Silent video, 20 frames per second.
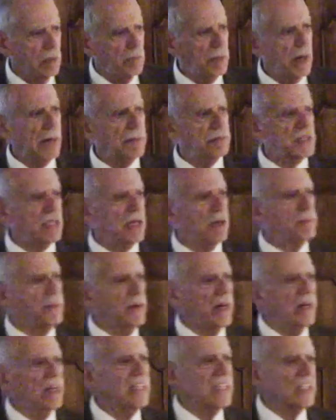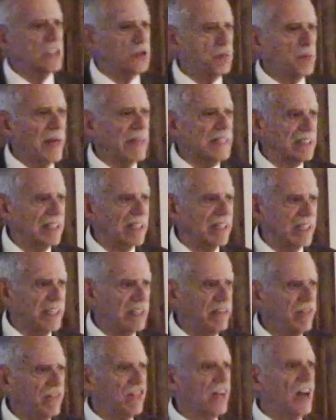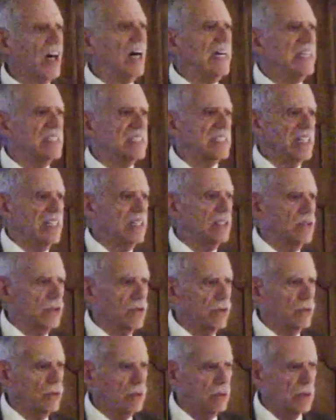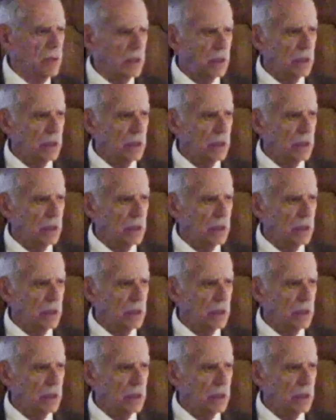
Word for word: pops up unexpectedly, flies into